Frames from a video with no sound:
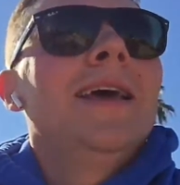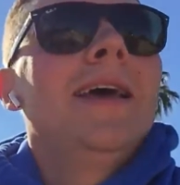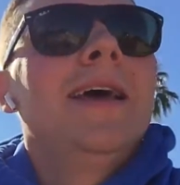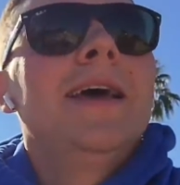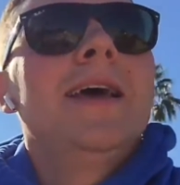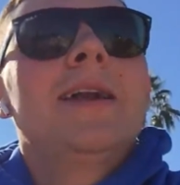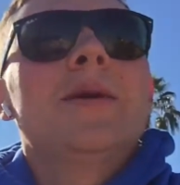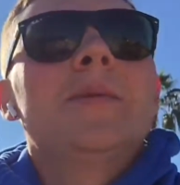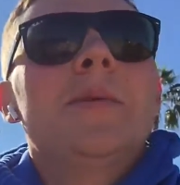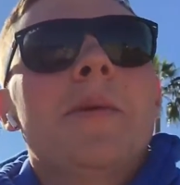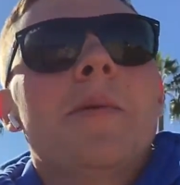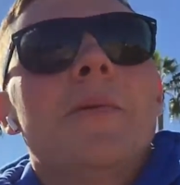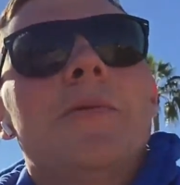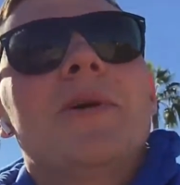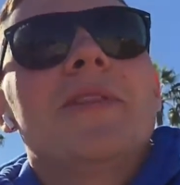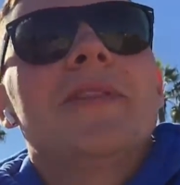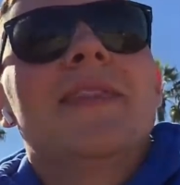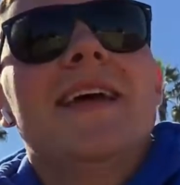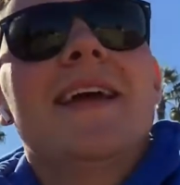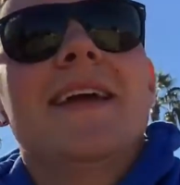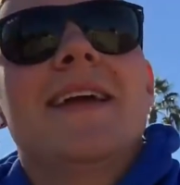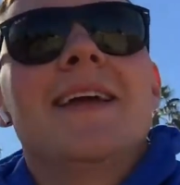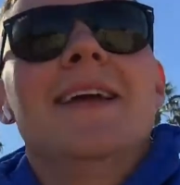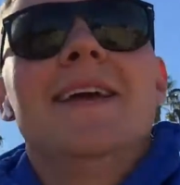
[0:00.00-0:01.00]
And remember one
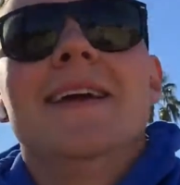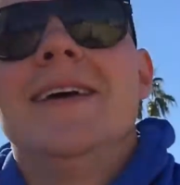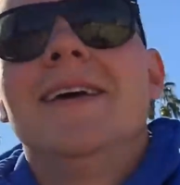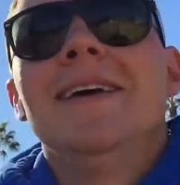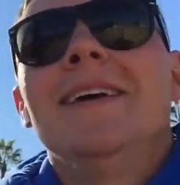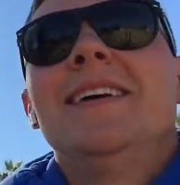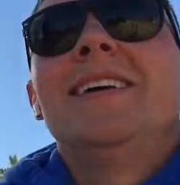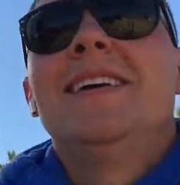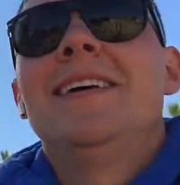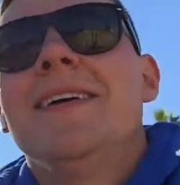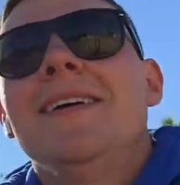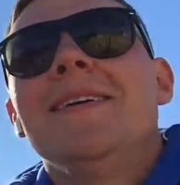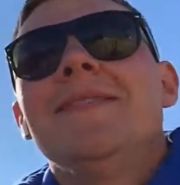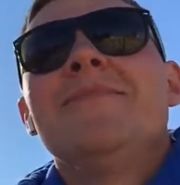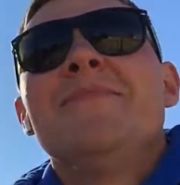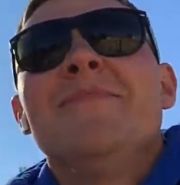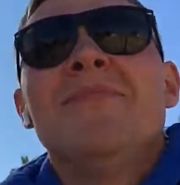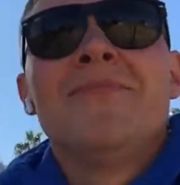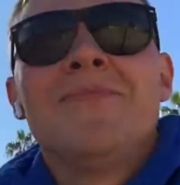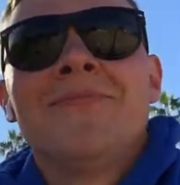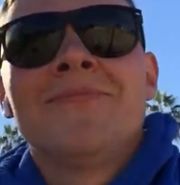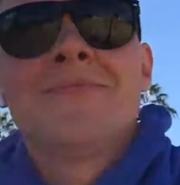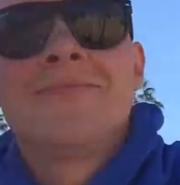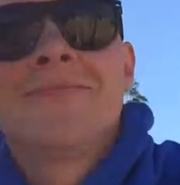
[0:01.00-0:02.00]
thing,
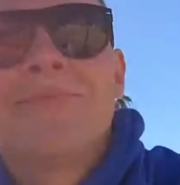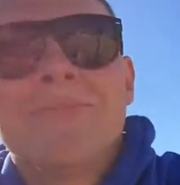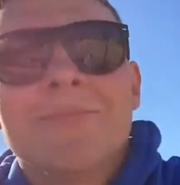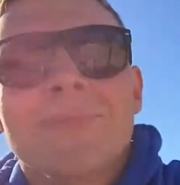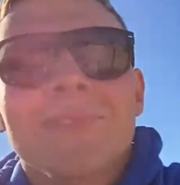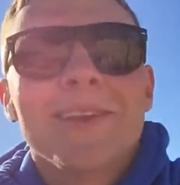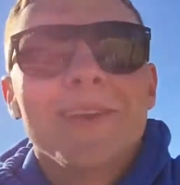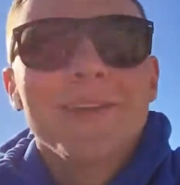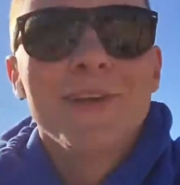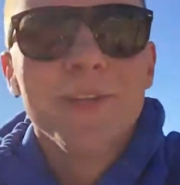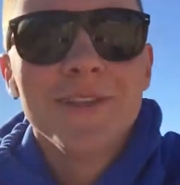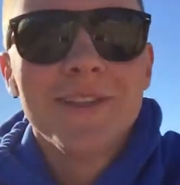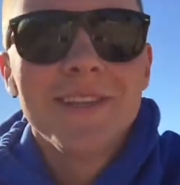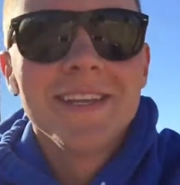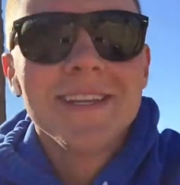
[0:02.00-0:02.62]
Good